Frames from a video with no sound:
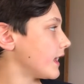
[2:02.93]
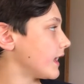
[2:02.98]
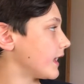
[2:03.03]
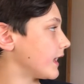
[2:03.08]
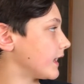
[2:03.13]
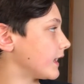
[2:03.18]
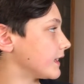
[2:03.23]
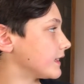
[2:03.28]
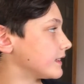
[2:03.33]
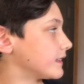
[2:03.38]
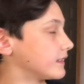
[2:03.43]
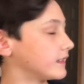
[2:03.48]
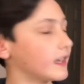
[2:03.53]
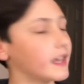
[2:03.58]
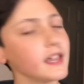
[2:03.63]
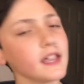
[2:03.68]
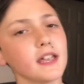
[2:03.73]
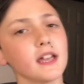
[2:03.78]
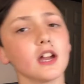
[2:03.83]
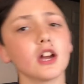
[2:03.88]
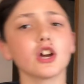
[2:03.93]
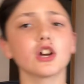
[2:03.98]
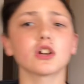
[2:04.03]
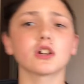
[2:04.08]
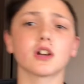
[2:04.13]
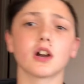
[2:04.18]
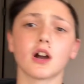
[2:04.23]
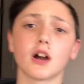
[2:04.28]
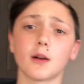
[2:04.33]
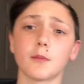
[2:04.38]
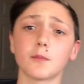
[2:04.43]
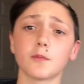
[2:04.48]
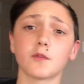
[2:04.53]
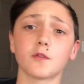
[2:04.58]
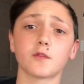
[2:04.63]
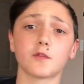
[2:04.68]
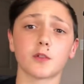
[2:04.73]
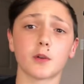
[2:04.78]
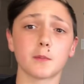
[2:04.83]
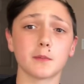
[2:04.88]
and they come
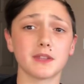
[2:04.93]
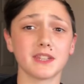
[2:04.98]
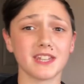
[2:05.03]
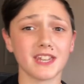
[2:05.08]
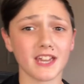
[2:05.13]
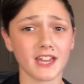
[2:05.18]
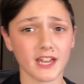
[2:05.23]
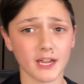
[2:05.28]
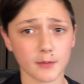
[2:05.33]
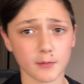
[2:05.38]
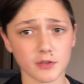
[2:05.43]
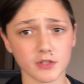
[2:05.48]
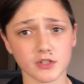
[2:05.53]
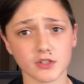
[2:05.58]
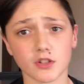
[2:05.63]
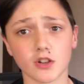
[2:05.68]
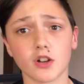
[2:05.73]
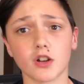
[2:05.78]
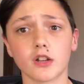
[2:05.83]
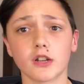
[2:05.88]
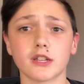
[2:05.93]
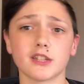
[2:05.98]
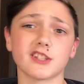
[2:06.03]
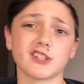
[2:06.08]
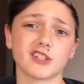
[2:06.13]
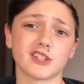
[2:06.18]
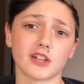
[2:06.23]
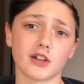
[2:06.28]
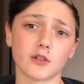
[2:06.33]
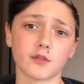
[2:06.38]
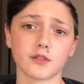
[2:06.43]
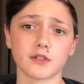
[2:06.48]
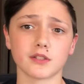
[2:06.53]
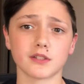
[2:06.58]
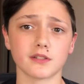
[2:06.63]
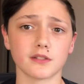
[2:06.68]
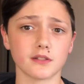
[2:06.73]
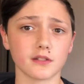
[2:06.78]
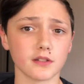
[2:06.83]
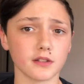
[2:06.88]
from the Amazon in South
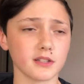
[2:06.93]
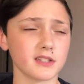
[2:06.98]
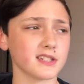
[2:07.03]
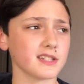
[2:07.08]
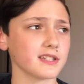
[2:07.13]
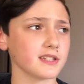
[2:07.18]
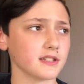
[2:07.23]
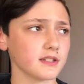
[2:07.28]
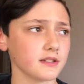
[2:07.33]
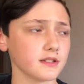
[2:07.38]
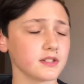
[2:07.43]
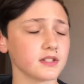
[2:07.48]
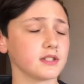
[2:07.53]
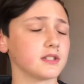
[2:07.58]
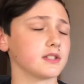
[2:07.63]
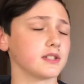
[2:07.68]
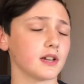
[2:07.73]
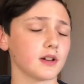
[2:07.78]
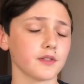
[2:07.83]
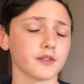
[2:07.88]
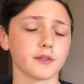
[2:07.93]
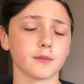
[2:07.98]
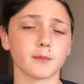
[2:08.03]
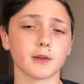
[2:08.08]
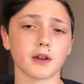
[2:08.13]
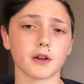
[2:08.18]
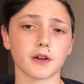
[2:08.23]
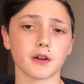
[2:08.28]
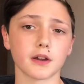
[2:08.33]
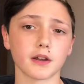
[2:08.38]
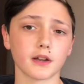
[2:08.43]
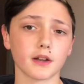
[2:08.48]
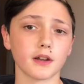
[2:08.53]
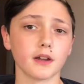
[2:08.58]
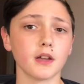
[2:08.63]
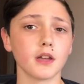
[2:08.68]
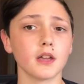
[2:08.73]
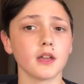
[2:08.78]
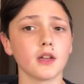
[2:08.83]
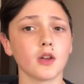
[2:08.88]
America,
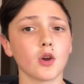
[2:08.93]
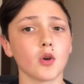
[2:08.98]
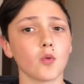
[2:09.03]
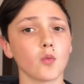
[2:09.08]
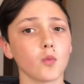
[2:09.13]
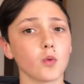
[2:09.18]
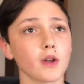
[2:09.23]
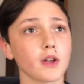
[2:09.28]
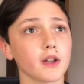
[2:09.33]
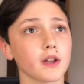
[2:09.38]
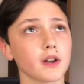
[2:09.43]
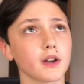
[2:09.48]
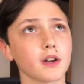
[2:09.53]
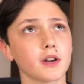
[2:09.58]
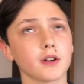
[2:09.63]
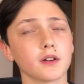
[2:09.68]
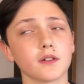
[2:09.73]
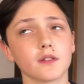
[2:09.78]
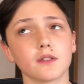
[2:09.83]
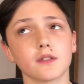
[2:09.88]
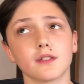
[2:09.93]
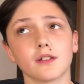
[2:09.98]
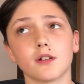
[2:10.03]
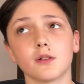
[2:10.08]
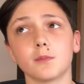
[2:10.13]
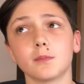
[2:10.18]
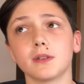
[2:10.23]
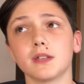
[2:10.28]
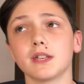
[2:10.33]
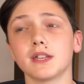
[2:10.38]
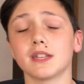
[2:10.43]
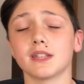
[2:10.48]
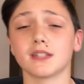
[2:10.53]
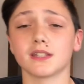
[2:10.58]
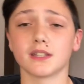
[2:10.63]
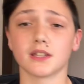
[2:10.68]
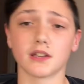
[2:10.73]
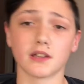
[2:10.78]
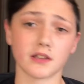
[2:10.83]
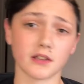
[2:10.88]
where they'll be
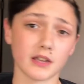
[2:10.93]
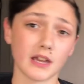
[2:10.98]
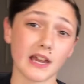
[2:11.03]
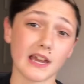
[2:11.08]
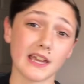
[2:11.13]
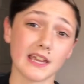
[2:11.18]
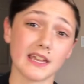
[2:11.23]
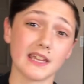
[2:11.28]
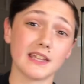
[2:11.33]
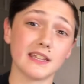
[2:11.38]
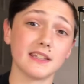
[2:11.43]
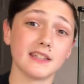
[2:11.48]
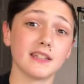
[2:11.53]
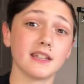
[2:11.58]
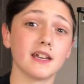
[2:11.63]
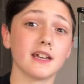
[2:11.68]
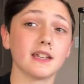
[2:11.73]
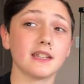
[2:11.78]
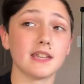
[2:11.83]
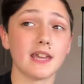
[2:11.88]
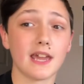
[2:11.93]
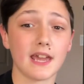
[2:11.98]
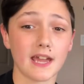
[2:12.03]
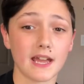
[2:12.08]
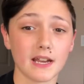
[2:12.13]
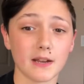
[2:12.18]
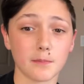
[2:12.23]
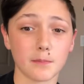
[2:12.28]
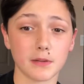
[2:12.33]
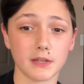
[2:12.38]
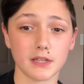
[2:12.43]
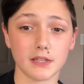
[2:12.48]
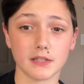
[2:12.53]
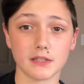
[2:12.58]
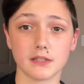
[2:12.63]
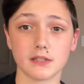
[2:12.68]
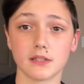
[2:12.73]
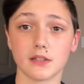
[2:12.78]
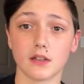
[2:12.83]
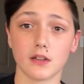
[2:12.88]
in the
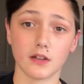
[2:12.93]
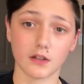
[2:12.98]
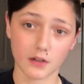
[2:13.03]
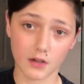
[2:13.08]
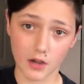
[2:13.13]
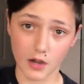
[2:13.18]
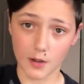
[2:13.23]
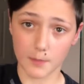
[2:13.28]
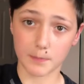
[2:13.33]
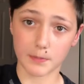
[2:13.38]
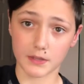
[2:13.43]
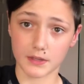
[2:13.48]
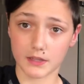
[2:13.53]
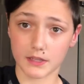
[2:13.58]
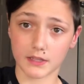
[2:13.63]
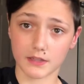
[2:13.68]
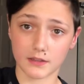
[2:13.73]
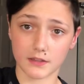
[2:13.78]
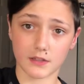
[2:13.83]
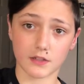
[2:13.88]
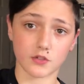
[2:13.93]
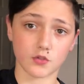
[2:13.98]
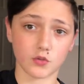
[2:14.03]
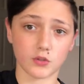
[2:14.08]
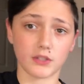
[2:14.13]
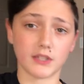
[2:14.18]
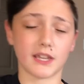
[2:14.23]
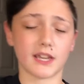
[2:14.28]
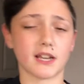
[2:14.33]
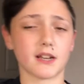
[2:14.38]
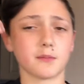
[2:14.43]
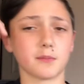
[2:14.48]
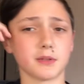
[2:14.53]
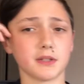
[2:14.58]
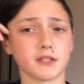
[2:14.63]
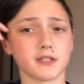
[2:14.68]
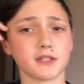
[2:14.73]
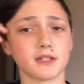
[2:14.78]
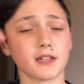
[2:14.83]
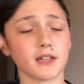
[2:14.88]
canopies, up in like the tree
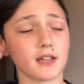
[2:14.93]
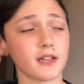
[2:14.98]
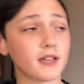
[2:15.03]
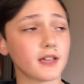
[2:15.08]
canopies.